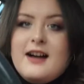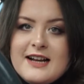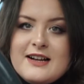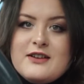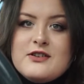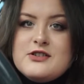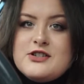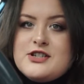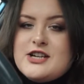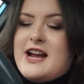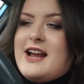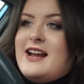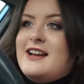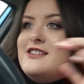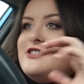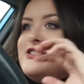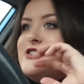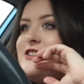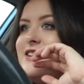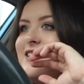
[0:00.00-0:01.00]
I got
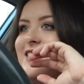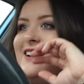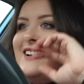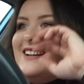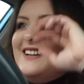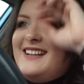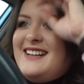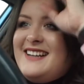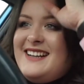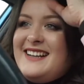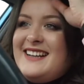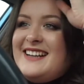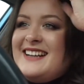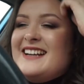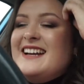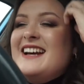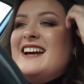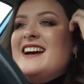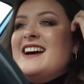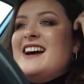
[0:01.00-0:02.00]
changed.
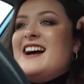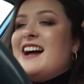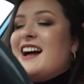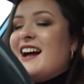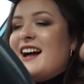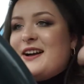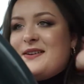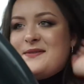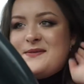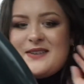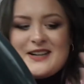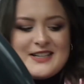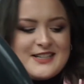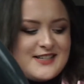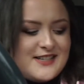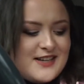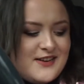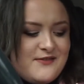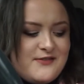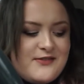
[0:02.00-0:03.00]
I
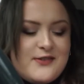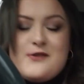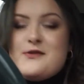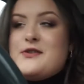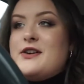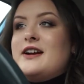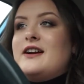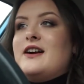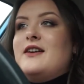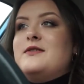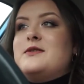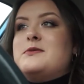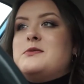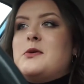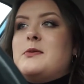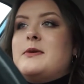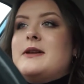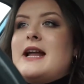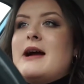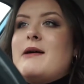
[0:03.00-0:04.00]
just didn't feel very
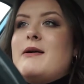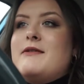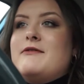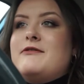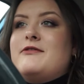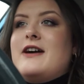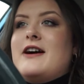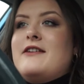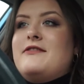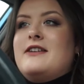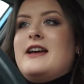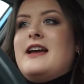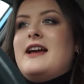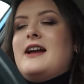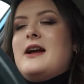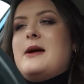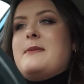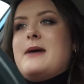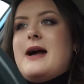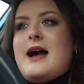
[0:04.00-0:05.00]
comfortable, but now I'm
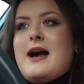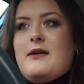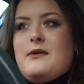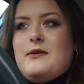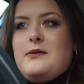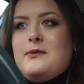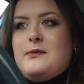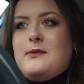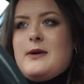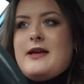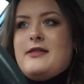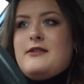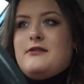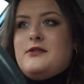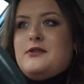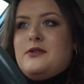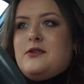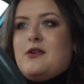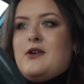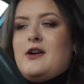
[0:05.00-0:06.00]
faffing about whether
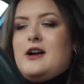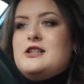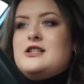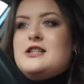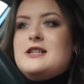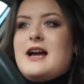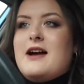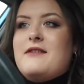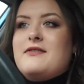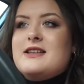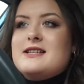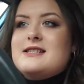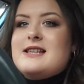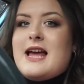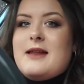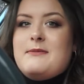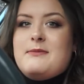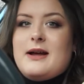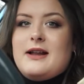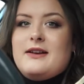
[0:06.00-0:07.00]
or not I should have this
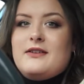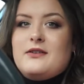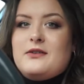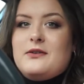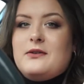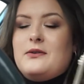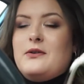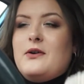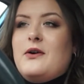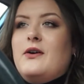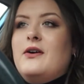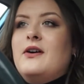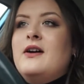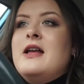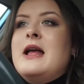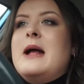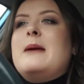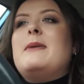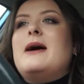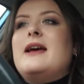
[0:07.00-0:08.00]
headband on or
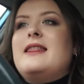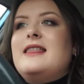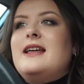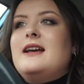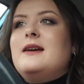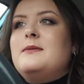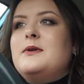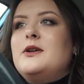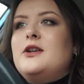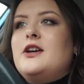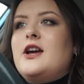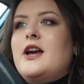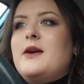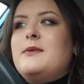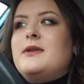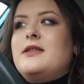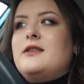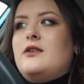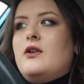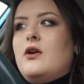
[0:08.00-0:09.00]
not. But I think I'm gonna go
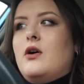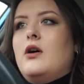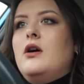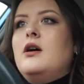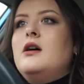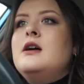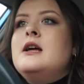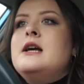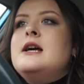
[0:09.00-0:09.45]
with not.